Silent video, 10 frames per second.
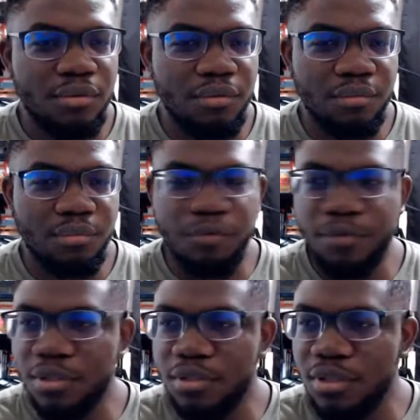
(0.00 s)
Move
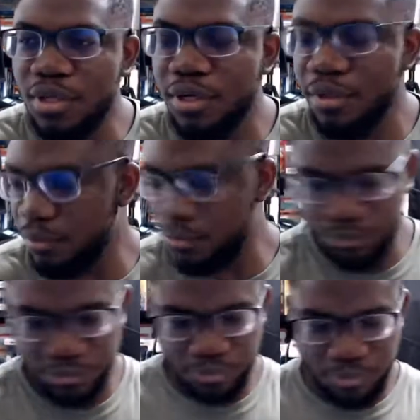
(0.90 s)
that to there.
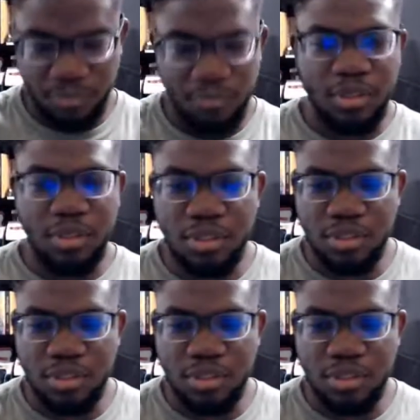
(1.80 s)
Let's